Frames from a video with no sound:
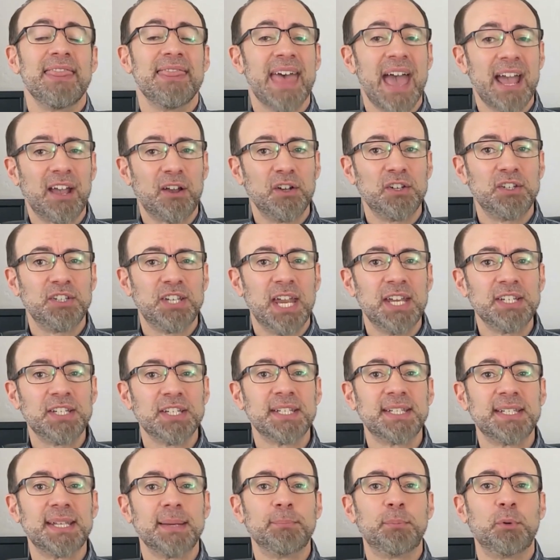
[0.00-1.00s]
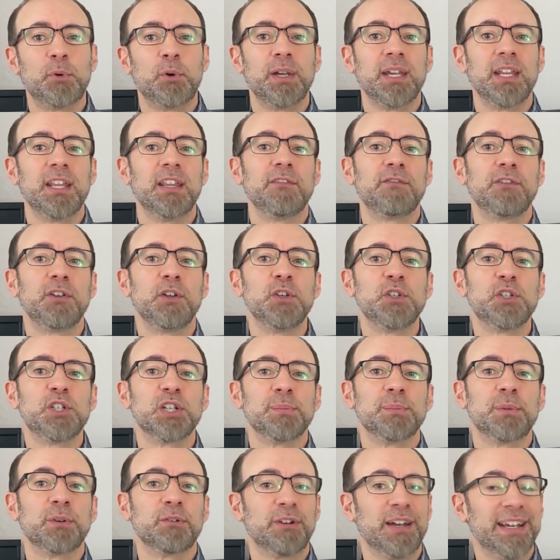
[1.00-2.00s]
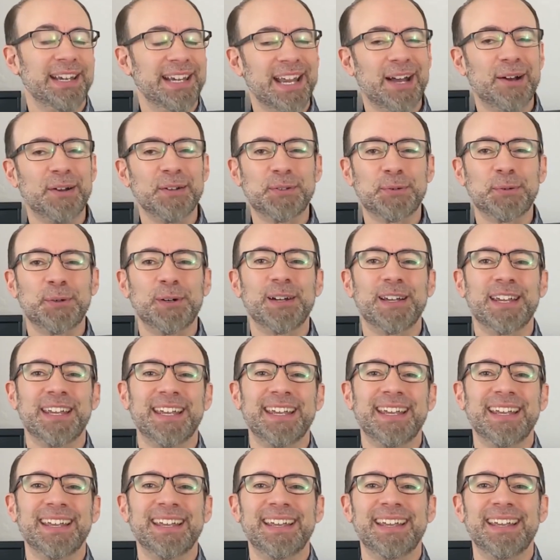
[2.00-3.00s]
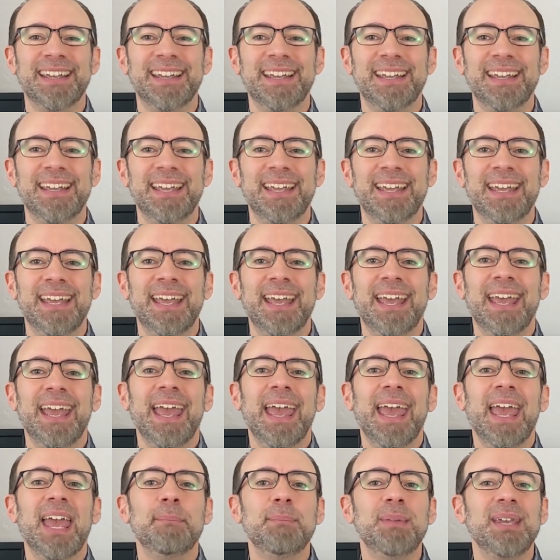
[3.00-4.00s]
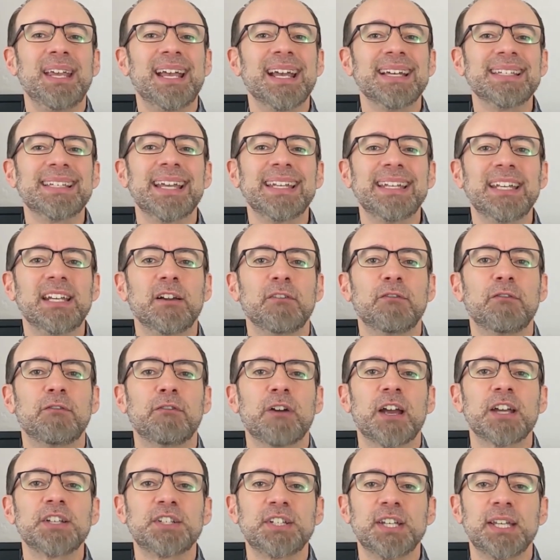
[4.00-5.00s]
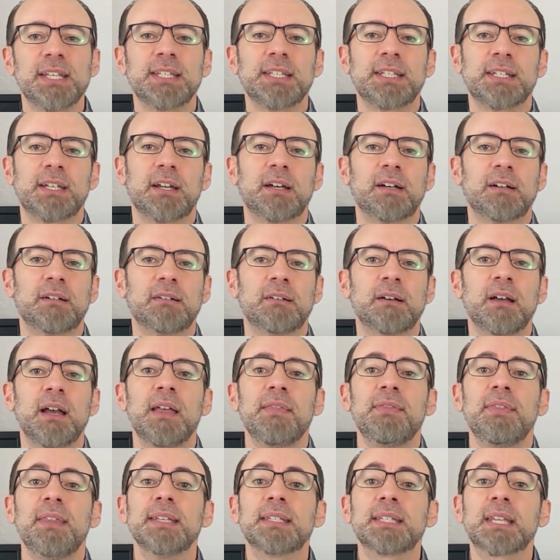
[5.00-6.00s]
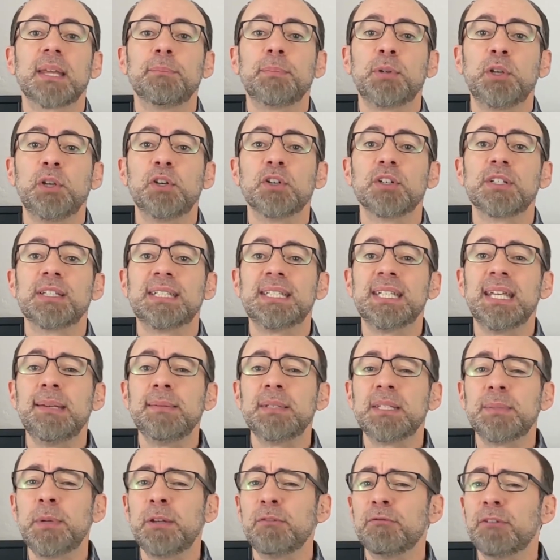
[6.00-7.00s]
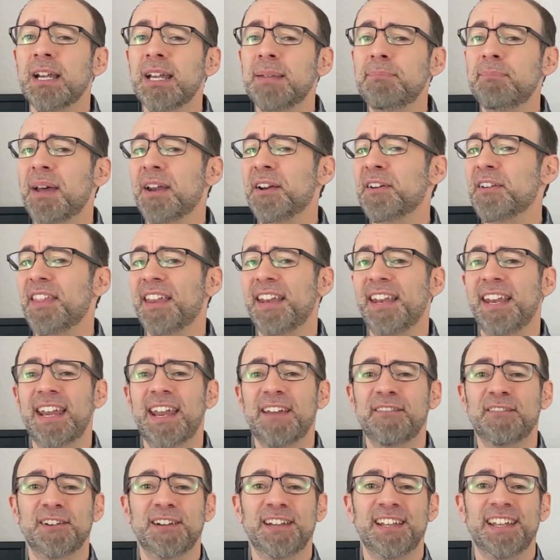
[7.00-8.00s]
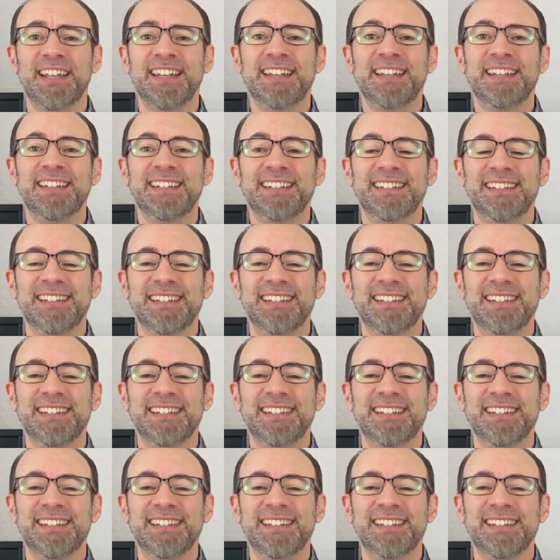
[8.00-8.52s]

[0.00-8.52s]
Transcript: That could change at some point in the future, but right now it's working. And because I did a fresh install, this computer seems to be running better than it ever did.